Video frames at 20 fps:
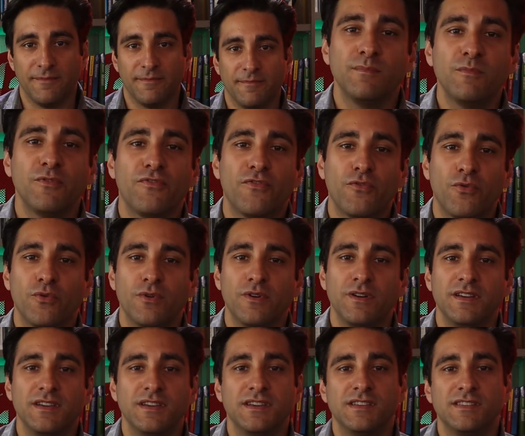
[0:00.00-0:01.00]
Number 4
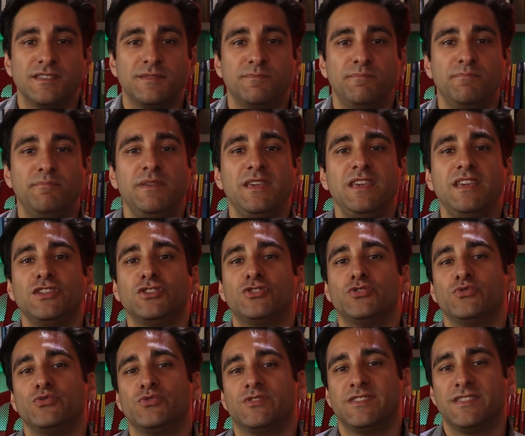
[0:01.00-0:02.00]
is being
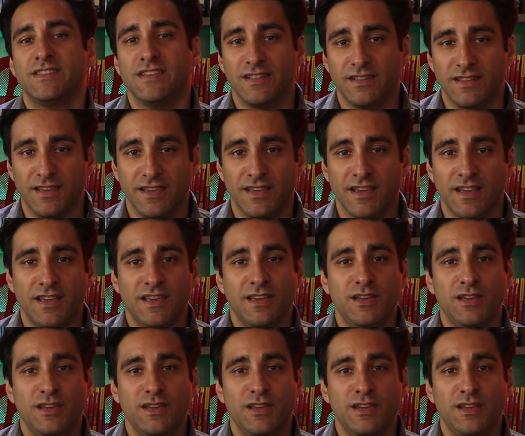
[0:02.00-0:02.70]
too silly.